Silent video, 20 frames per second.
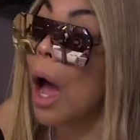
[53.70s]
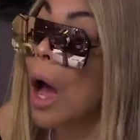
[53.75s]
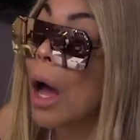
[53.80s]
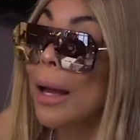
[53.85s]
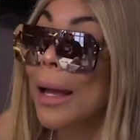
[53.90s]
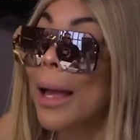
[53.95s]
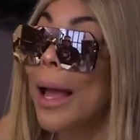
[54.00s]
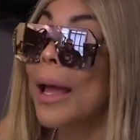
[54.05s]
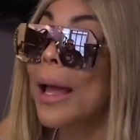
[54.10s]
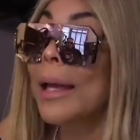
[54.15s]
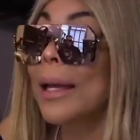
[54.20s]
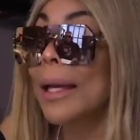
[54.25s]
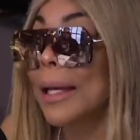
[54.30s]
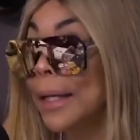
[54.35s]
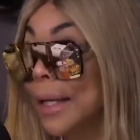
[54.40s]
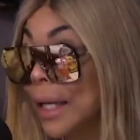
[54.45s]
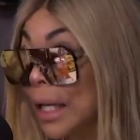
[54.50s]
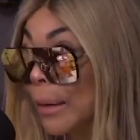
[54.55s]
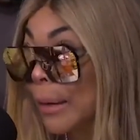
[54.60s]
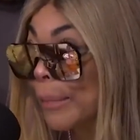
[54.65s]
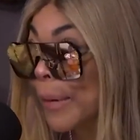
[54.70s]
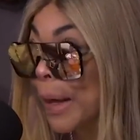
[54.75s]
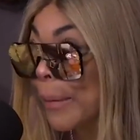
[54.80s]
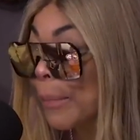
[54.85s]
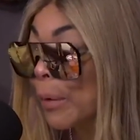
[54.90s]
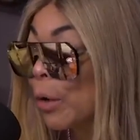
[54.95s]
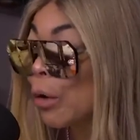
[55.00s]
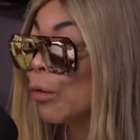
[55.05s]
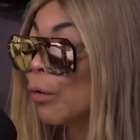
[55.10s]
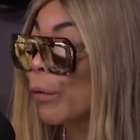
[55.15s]
uh, Indian
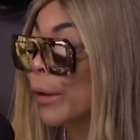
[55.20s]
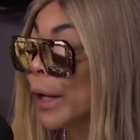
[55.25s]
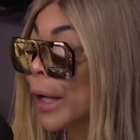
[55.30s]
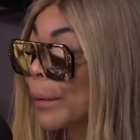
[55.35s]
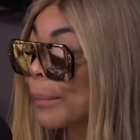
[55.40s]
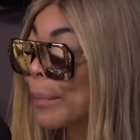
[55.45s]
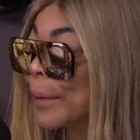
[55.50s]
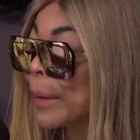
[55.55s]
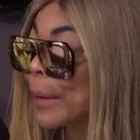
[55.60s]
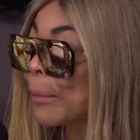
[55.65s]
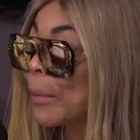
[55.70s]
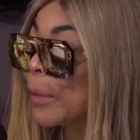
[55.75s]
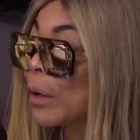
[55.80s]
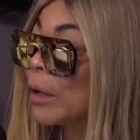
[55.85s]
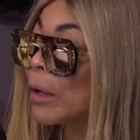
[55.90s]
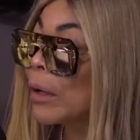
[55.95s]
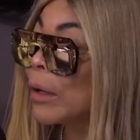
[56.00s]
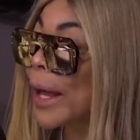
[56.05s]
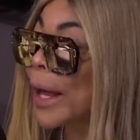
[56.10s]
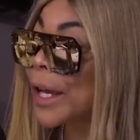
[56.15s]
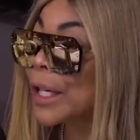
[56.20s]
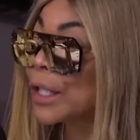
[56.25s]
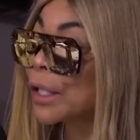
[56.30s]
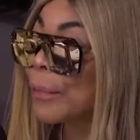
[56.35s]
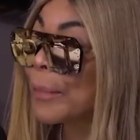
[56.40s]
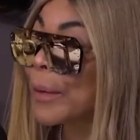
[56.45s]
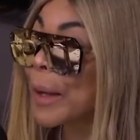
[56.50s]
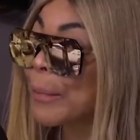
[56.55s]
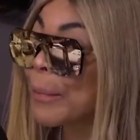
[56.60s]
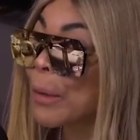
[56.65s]
everybody people, green people,
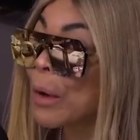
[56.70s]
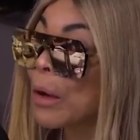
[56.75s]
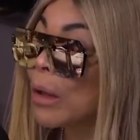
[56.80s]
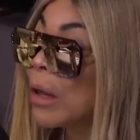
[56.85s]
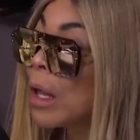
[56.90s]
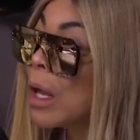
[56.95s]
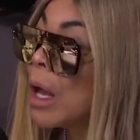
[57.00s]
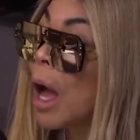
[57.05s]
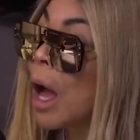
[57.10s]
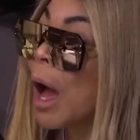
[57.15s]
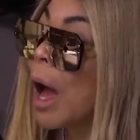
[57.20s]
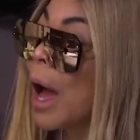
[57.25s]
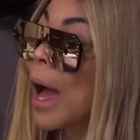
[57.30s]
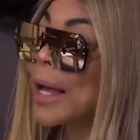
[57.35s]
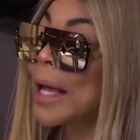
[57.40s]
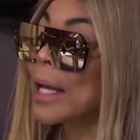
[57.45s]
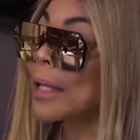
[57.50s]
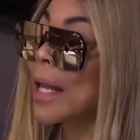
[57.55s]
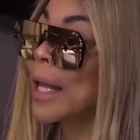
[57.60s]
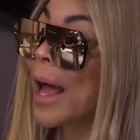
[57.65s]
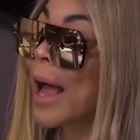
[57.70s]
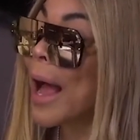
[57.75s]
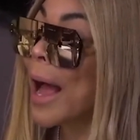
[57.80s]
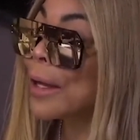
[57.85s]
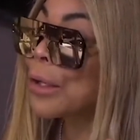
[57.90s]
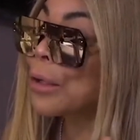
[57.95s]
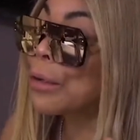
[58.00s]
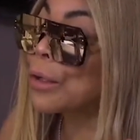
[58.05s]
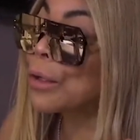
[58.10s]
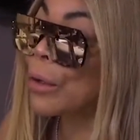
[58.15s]
Asian people. I get that. How
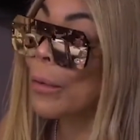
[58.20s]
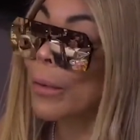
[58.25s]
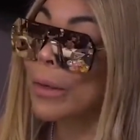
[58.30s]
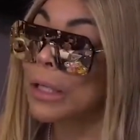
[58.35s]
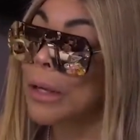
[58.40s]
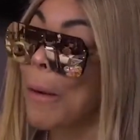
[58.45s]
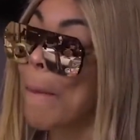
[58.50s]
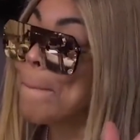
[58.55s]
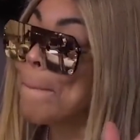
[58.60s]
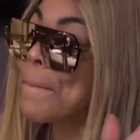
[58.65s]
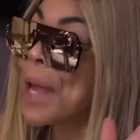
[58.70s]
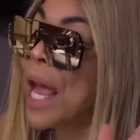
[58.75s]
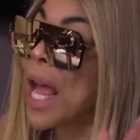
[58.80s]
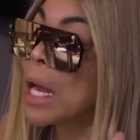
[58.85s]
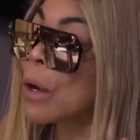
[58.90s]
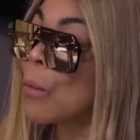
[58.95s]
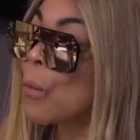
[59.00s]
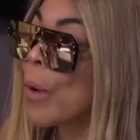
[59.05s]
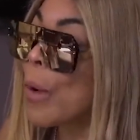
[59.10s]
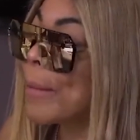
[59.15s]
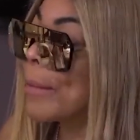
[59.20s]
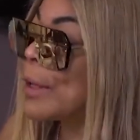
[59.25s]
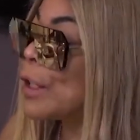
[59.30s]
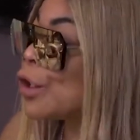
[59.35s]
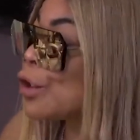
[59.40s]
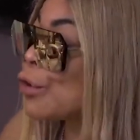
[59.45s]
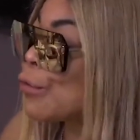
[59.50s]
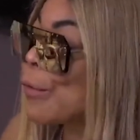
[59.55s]
you doing? Men, women,